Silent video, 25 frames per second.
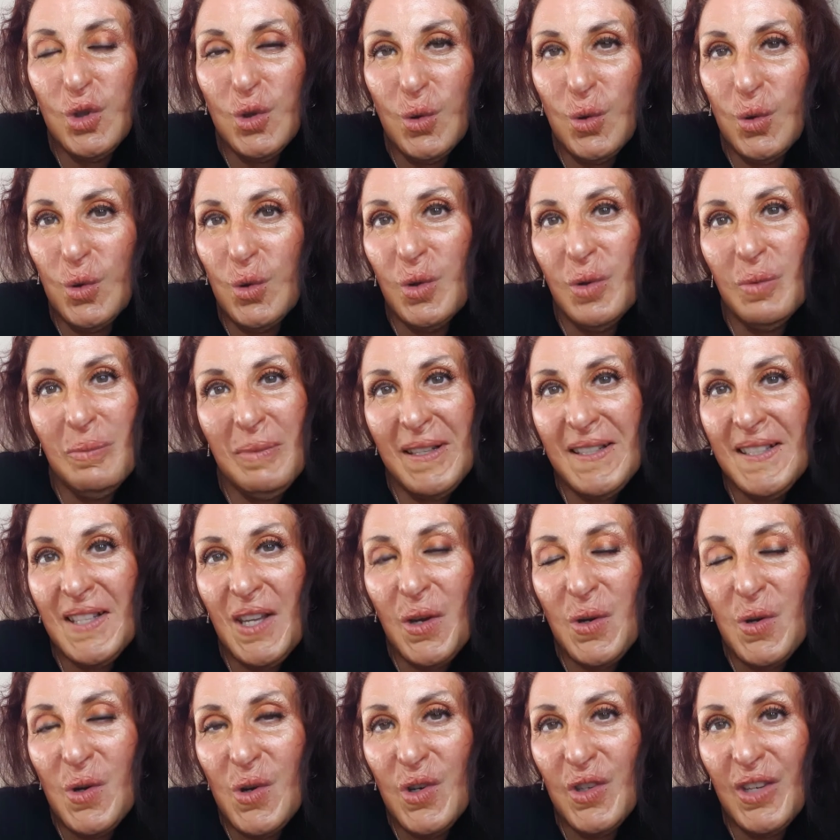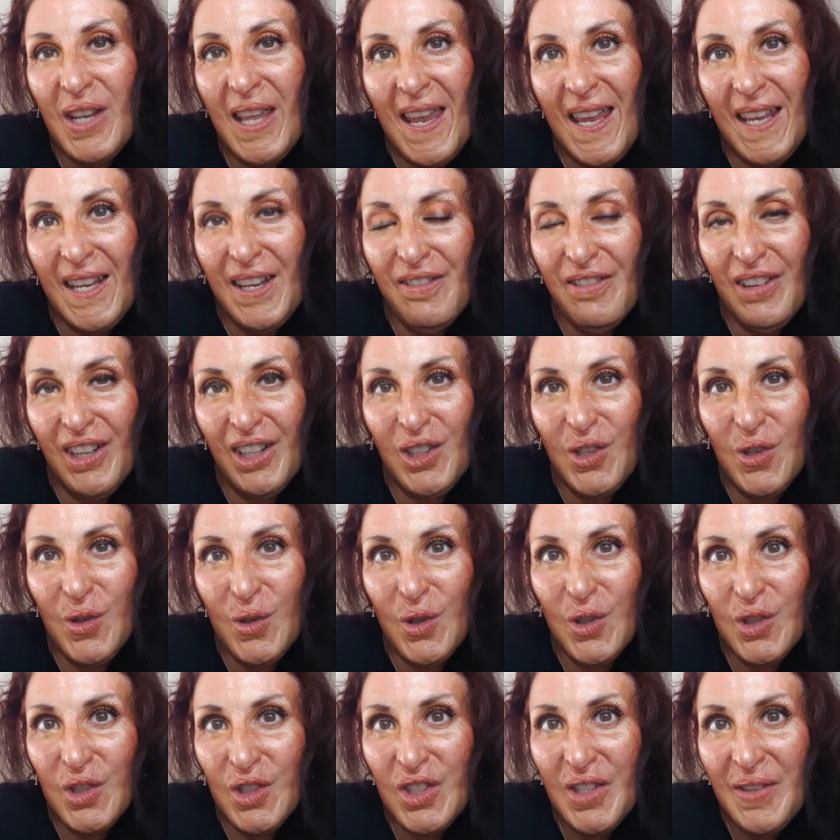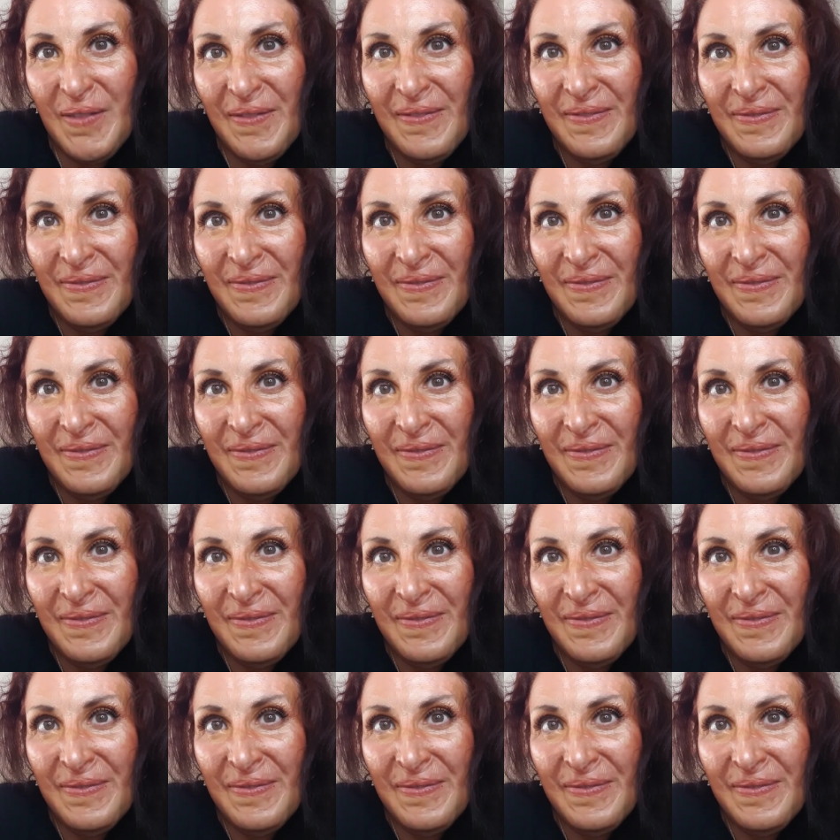don't miss out on any videos.